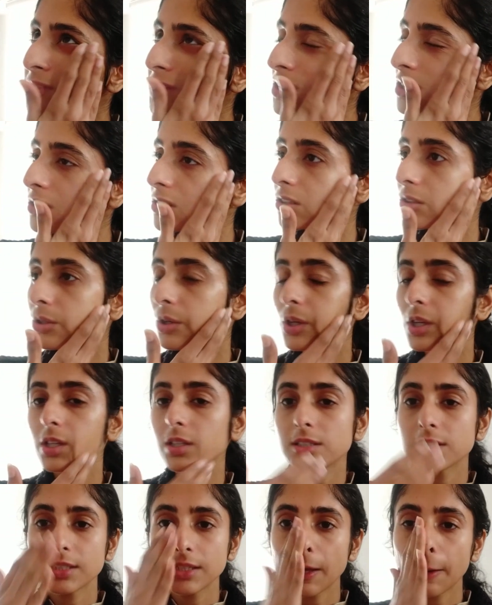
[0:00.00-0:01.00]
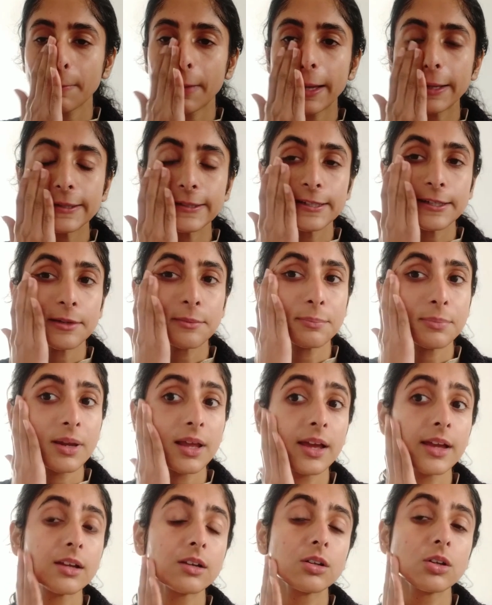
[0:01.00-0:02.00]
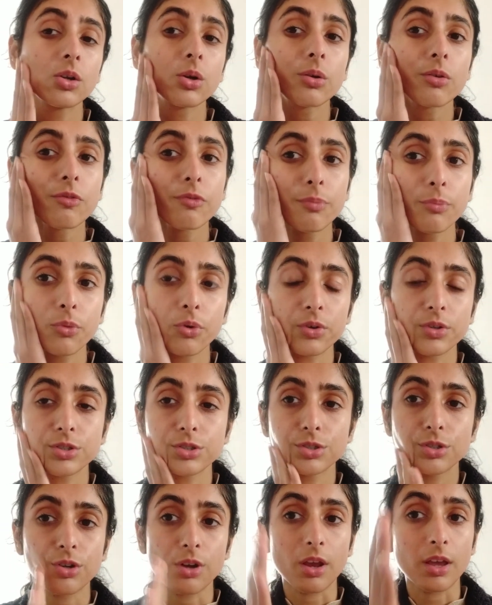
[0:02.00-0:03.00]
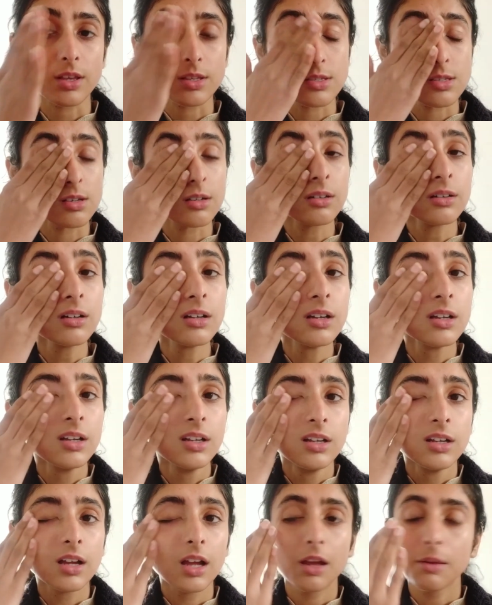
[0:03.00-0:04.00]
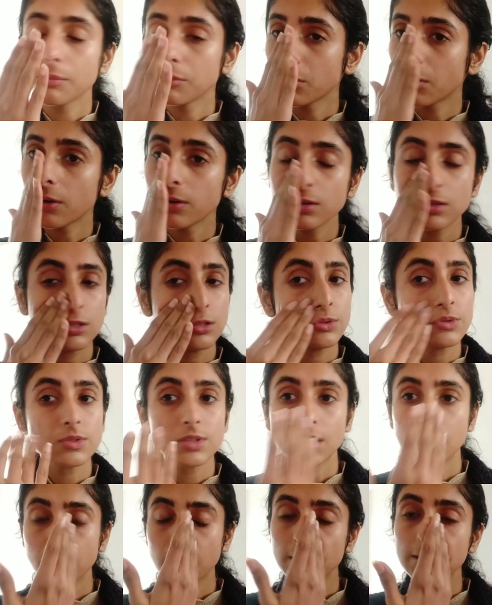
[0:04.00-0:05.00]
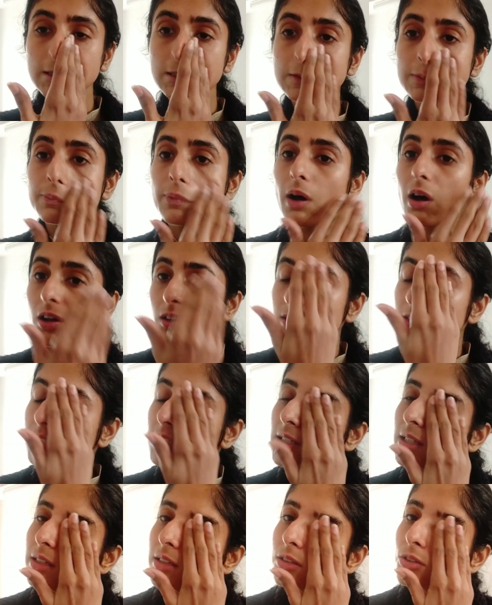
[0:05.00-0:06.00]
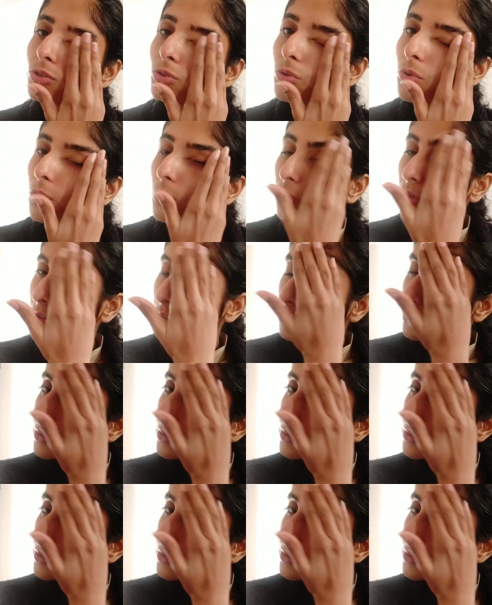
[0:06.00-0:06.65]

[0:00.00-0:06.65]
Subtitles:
So you can see I'm actually applying a lot of moisturizer. I'm not using it sparsely at all,